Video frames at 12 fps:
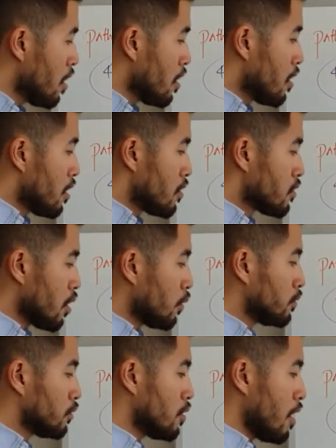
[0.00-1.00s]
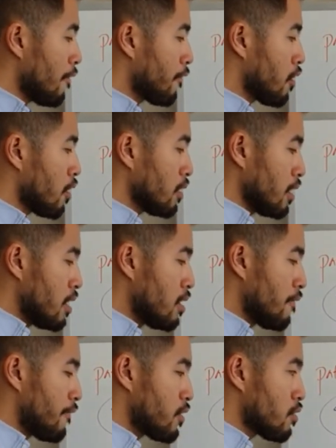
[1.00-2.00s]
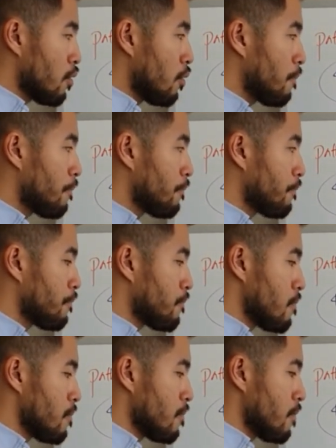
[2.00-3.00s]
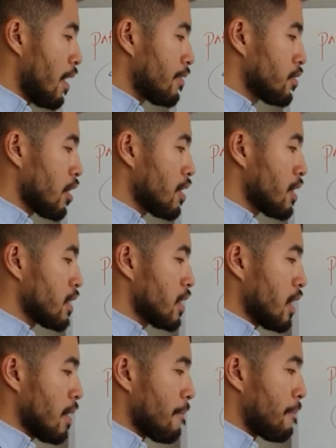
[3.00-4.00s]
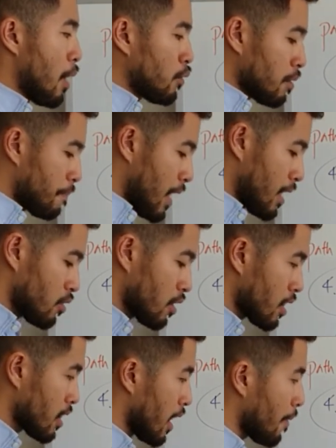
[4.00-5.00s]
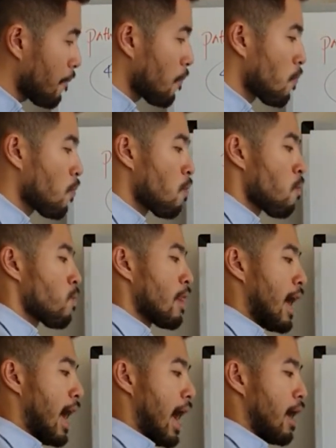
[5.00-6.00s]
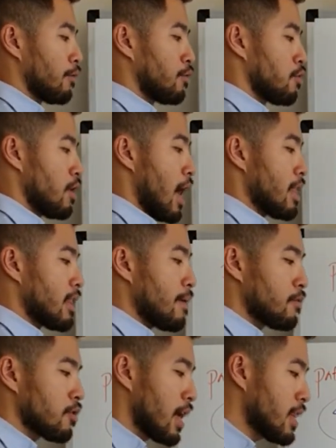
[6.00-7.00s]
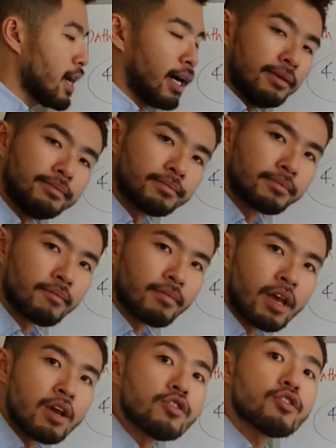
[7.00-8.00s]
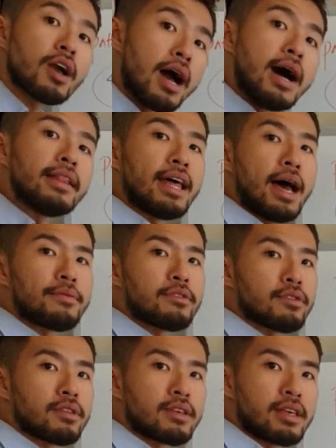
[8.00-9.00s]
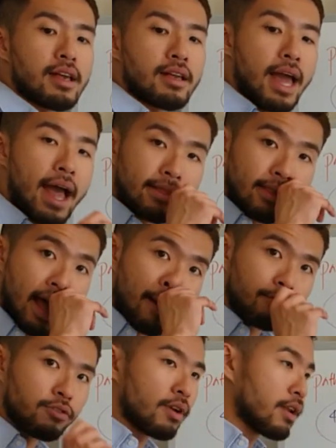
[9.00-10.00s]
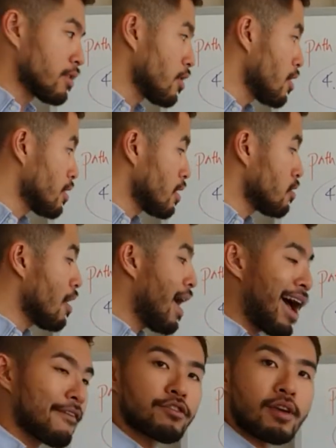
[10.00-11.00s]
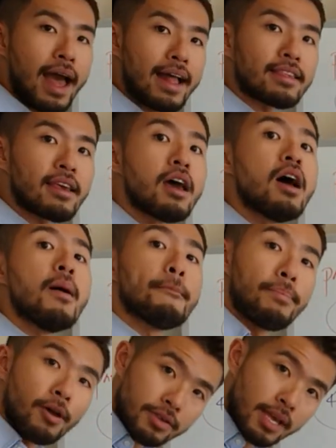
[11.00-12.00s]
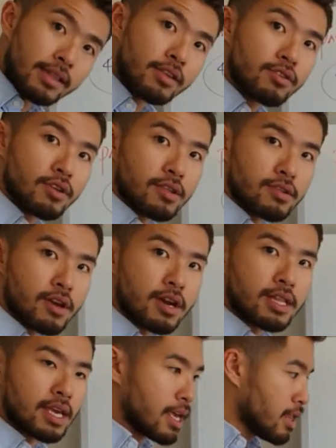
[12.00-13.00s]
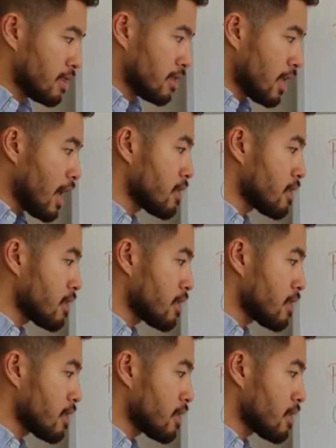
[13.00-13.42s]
So you have got individual uncertainty multiplied together. How do you add them together? You can't add absolute uncertainty, you have to add percentage uncertainty instead.